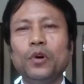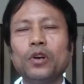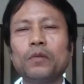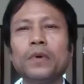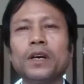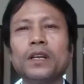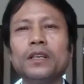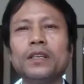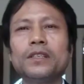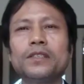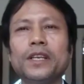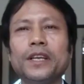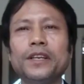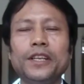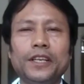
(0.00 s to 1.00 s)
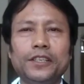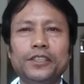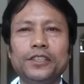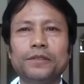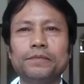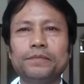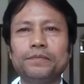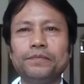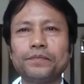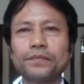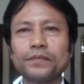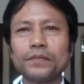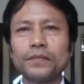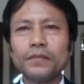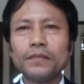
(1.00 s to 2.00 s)
Mahatma Gandhi said it,
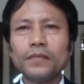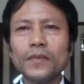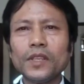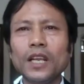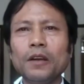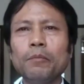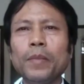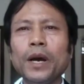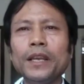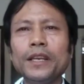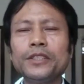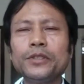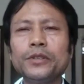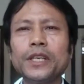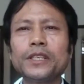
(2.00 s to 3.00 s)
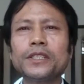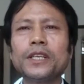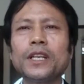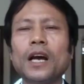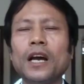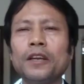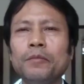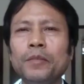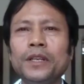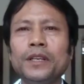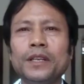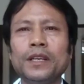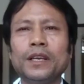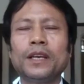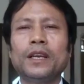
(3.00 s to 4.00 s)
by education I
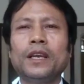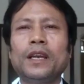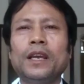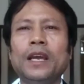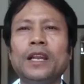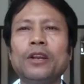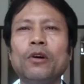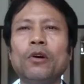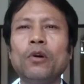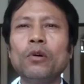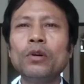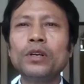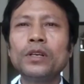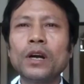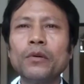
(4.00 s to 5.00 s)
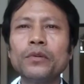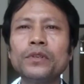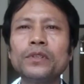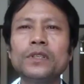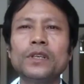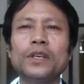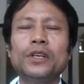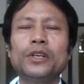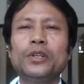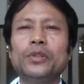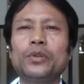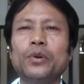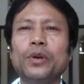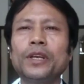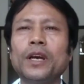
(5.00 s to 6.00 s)
mean an all-round
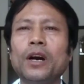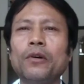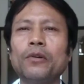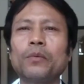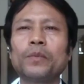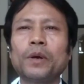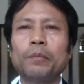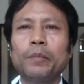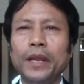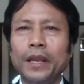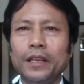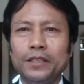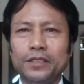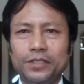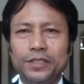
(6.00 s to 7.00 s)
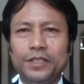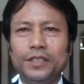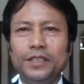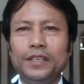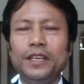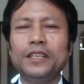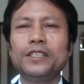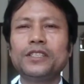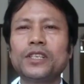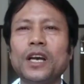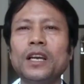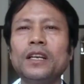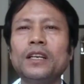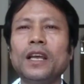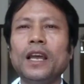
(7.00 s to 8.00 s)
drawing out of the best in
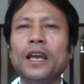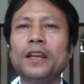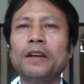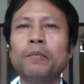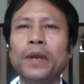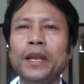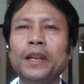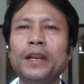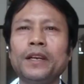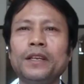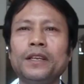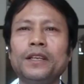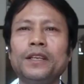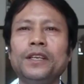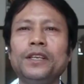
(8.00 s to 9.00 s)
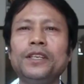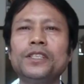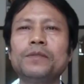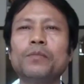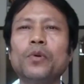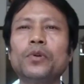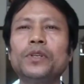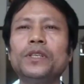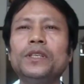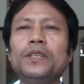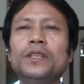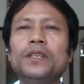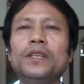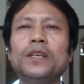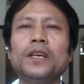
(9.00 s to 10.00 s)
child and man, his
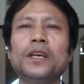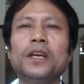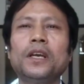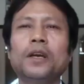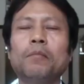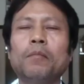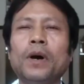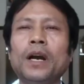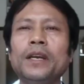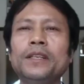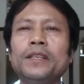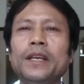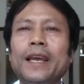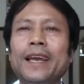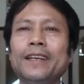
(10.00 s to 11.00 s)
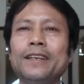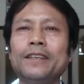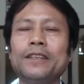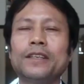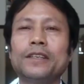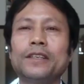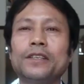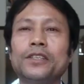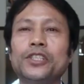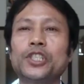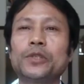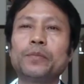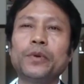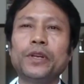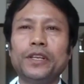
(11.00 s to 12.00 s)
body, mind and
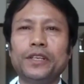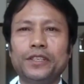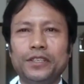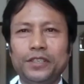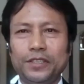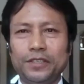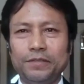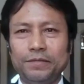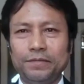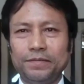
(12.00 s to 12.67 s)
spirit.